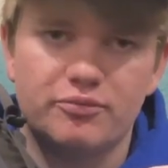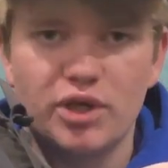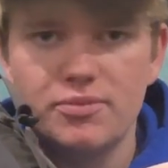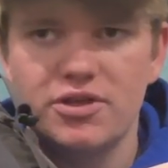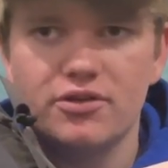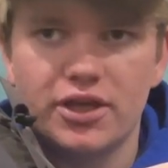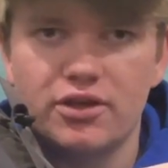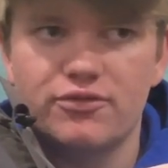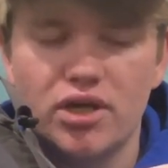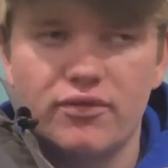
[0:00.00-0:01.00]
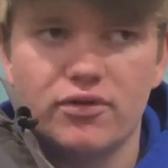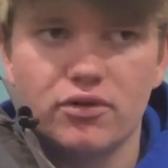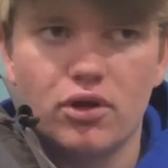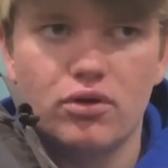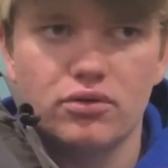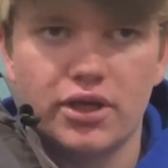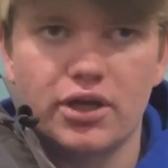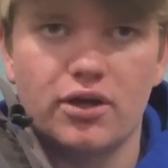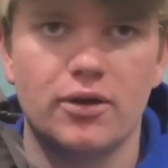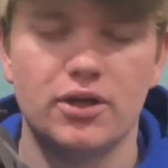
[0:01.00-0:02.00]
Maybe like if you have
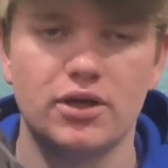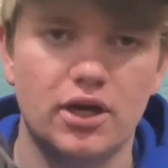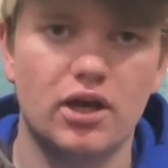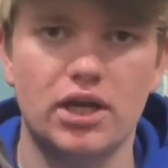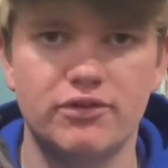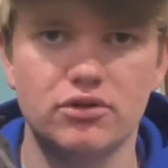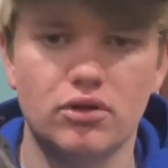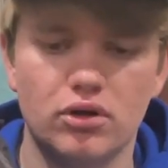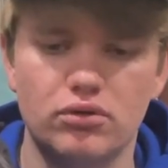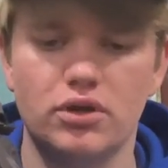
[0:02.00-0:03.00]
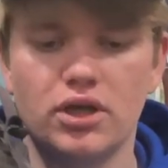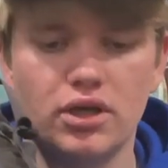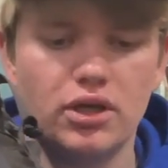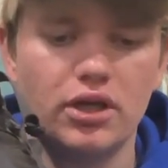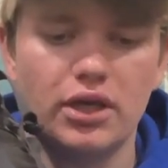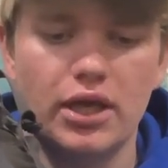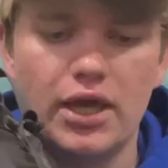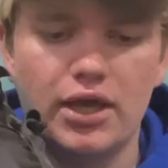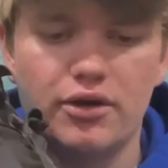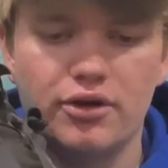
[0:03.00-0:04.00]
a heavy load
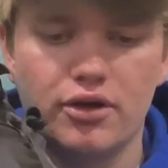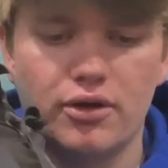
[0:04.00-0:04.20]
and